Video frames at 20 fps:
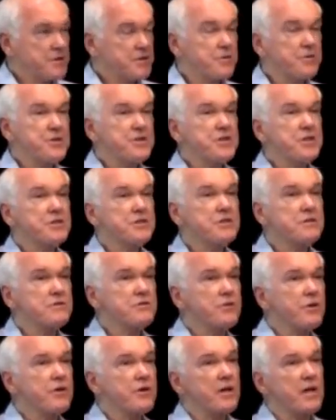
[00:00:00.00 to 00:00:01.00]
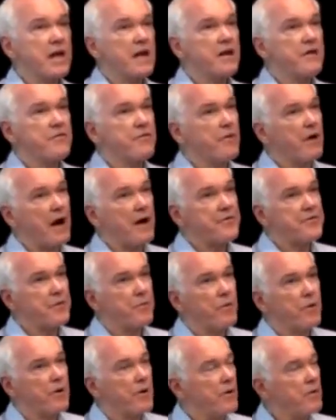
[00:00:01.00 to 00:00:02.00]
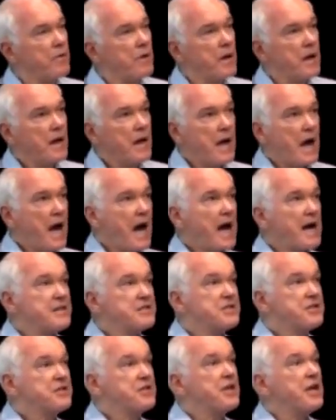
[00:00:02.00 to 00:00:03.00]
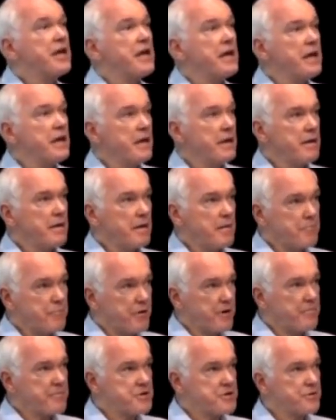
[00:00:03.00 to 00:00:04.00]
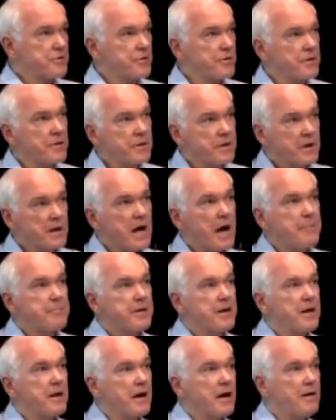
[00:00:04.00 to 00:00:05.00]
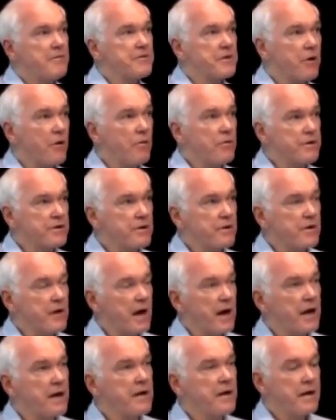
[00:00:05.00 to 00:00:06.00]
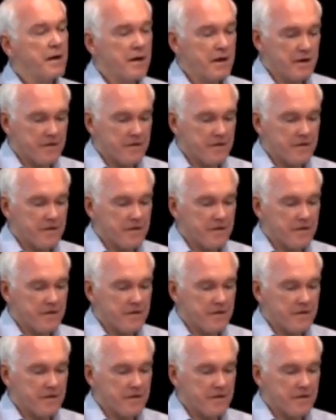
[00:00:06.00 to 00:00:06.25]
So this is circulated throughout the world as the imprimatur copy of the Holy Quran